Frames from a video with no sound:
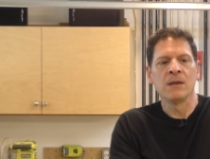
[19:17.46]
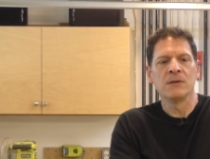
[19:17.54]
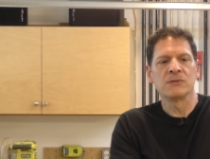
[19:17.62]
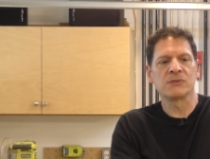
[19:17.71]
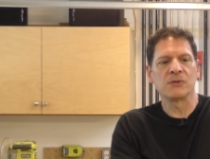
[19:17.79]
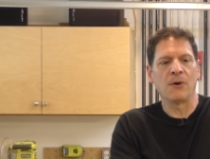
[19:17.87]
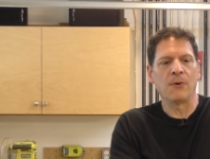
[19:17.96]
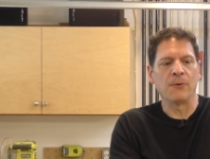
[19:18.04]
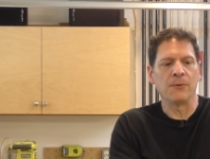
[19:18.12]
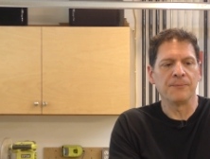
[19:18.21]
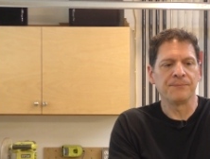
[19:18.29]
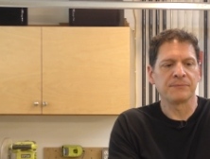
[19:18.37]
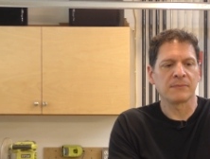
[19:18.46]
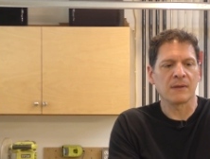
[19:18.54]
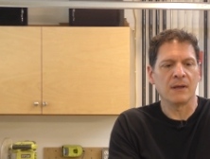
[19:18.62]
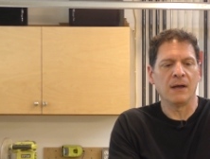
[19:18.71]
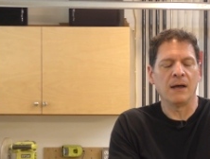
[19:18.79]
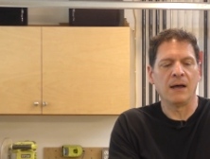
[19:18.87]
So
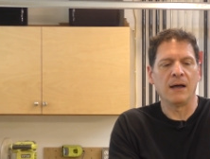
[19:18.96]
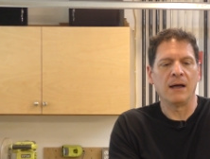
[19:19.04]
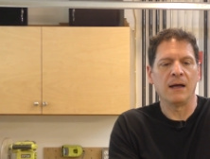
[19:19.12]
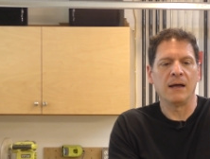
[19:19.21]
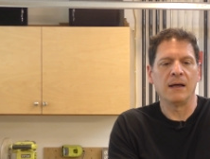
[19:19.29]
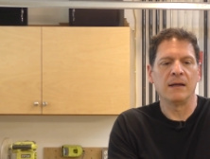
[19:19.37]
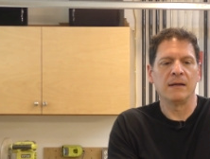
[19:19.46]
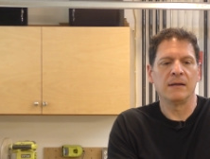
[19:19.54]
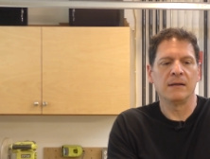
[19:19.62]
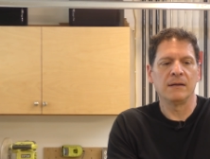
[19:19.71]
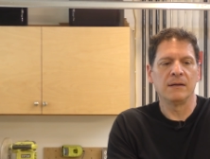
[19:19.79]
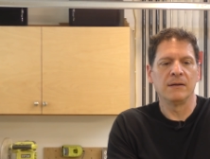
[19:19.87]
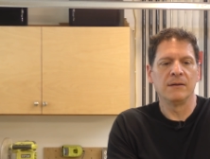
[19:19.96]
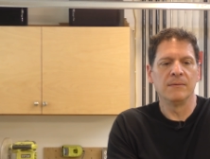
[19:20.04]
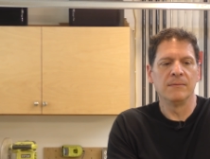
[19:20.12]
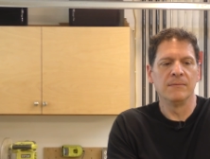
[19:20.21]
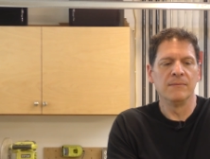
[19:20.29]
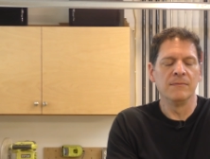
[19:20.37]
uh,
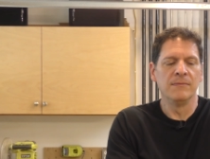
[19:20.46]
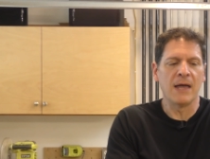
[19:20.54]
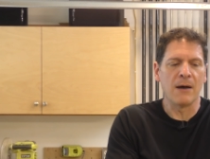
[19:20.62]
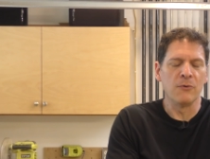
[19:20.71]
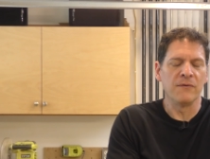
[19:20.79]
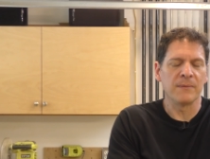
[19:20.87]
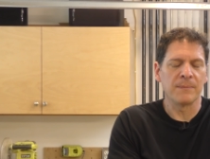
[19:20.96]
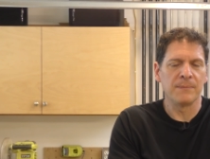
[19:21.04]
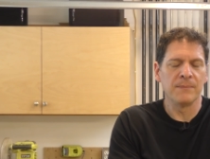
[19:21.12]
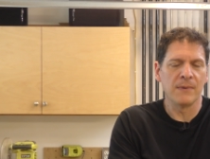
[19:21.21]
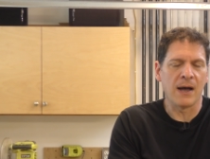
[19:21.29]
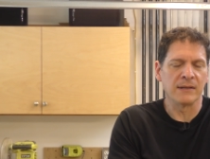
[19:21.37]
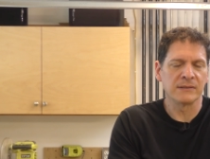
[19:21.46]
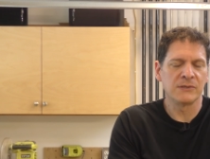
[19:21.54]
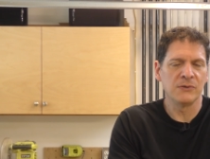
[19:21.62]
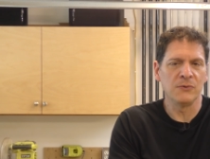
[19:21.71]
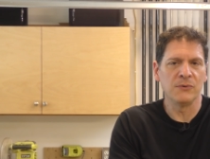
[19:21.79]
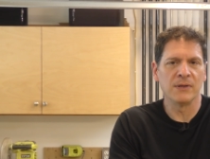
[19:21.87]
now moving on
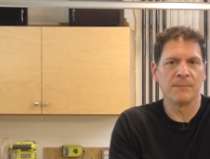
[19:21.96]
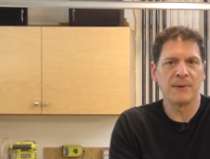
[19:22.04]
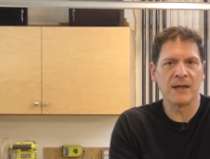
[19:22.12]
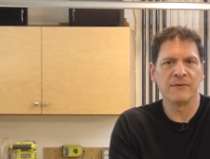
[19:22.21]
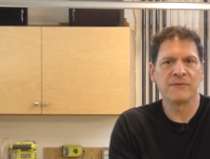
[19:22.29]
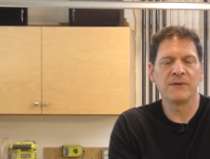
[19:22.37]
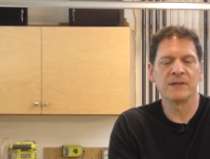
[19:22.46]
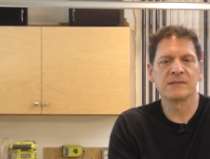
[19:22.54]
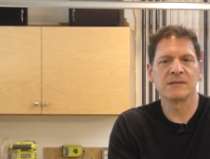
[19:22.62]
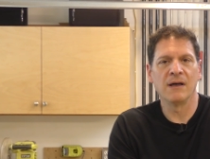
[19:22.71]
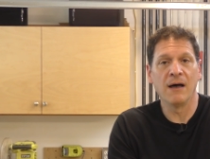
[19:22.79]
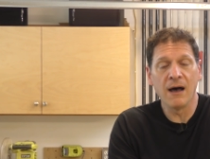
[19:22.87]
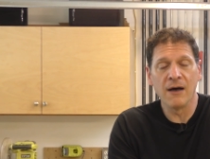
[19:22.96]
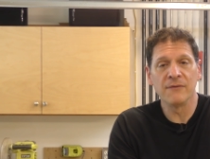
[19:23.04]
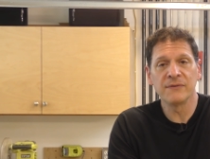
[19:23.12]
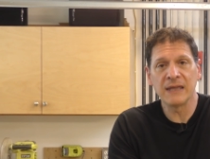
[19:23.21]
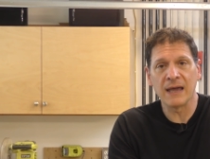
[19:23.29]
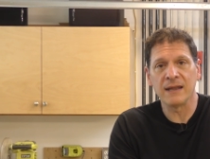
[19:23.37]
to the benefits
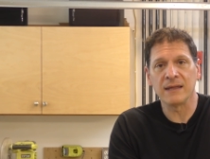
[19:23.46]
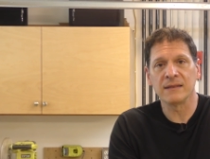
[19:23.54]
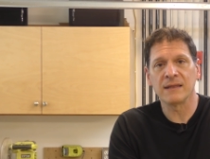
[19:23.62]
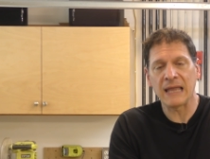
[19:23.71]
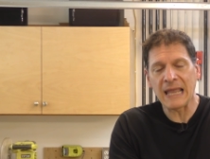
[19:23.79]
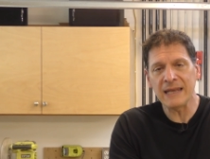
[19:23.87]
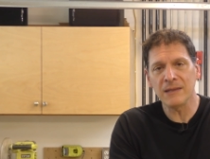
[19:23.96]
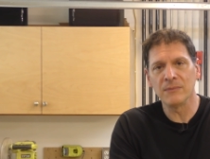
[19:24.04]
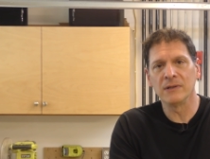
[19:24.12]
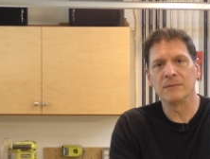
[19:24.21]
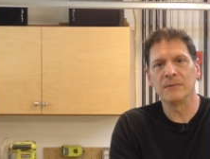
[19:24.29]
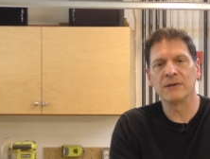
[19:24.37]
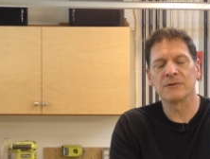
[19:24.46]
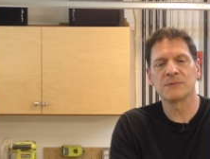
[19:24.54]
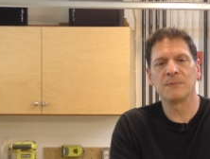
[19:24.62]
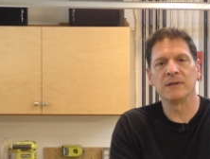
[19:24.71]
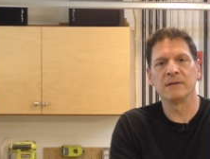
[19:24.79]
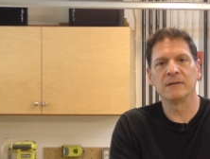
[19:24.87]
of getting the 80 millimeter
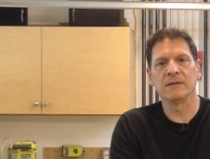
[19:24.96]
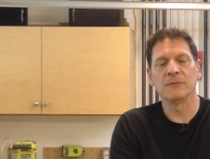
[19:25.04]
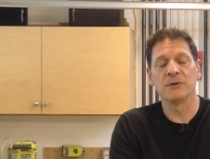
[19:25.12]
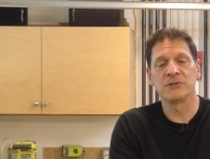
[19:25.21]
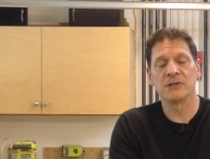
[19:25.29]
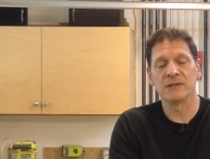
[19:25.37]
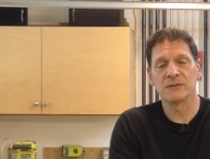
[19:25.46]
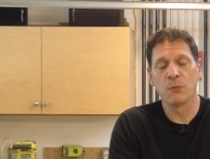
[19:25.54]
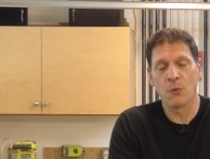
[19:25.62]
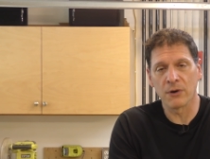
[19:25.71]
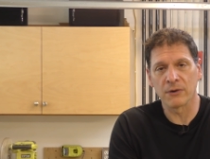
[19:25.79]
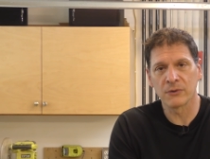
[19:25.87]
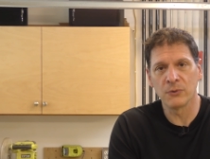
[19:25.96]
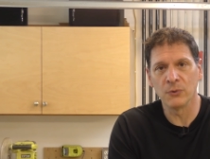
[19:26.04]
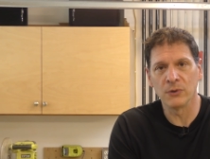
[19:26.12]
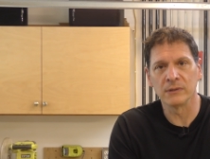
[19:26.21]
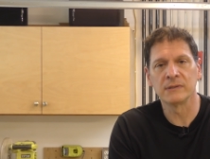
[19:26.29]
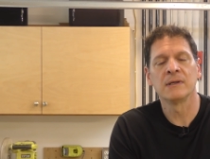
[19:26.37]
spindle, which is water
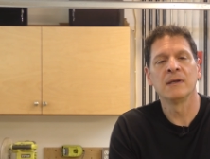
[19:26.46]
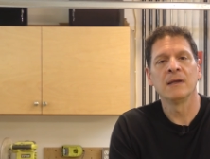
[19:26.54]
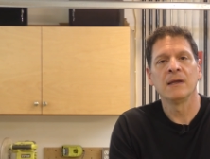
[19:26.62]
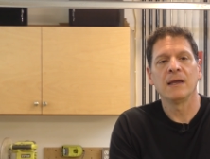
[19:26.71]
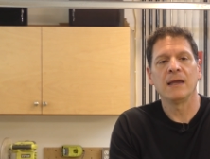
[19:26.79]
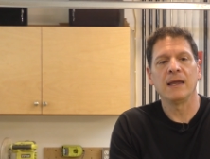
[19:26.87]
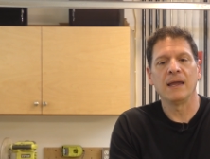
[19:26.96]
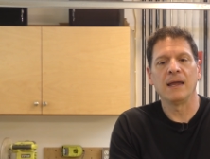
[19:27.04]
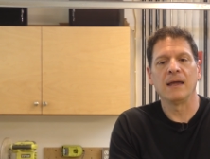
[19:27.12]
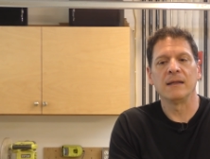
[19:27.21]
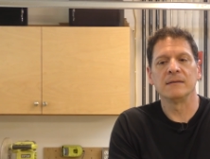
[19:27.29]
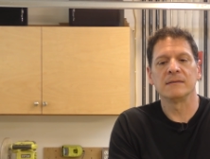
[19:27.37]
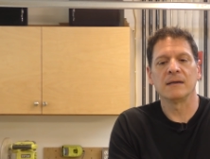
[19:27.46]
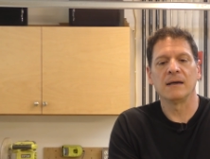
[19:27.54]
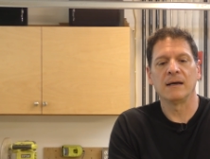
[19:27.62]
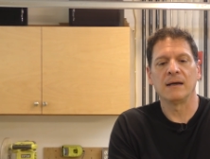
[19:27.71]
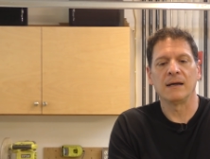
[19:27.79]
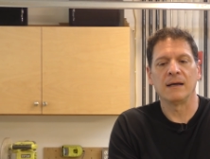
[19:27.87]
cooled, and
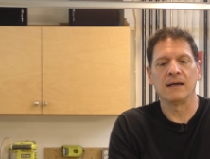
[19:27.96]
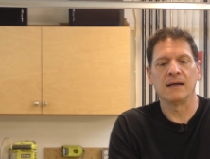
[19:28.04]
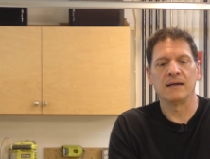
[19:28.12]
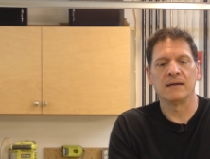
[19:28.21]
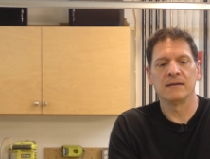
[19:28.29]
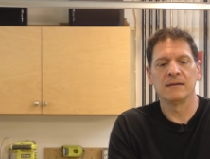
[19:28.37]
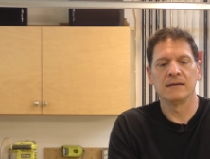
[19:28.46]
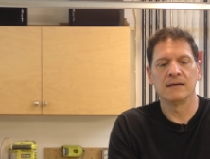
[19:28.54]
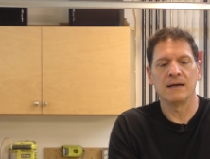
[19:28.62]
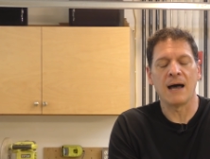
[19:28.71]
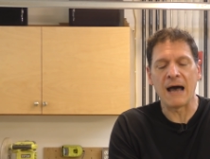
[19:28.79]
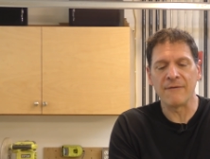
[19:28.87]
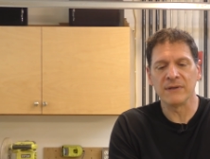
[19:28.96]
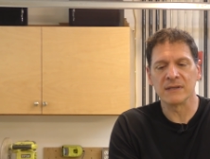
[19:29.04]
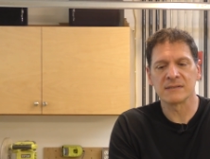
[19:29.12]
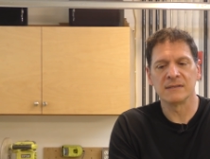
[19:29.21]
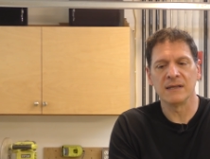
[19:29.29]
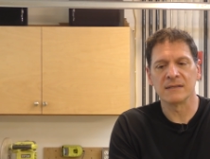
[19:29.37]
uh,
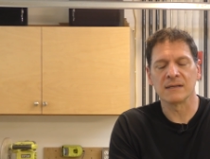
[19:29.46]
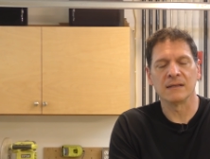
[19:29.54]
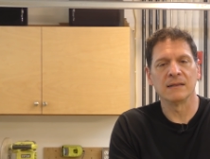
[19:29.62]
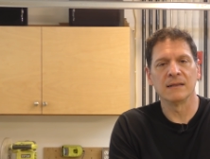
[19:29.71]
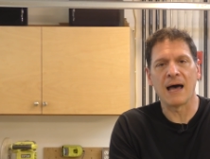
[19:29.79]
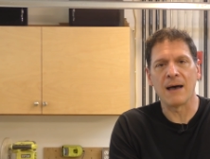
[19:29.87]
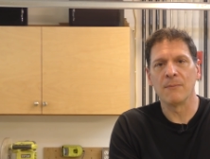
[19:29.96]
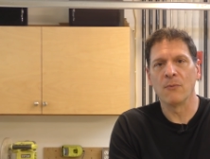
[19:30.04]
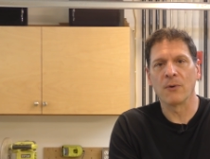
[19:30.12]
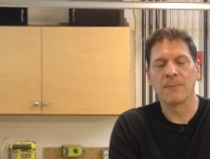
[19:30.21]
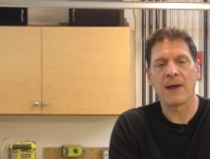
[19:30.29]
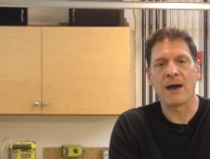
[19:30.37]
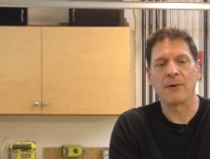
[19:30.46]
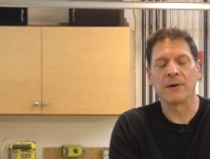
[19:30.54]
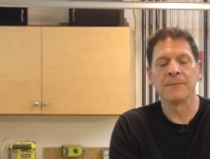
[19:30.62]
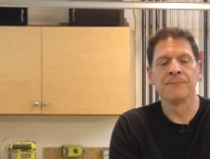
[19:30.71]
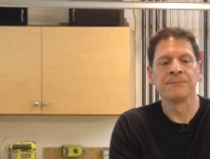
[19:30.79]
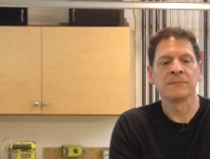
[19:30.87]
obviously it's a lot more power.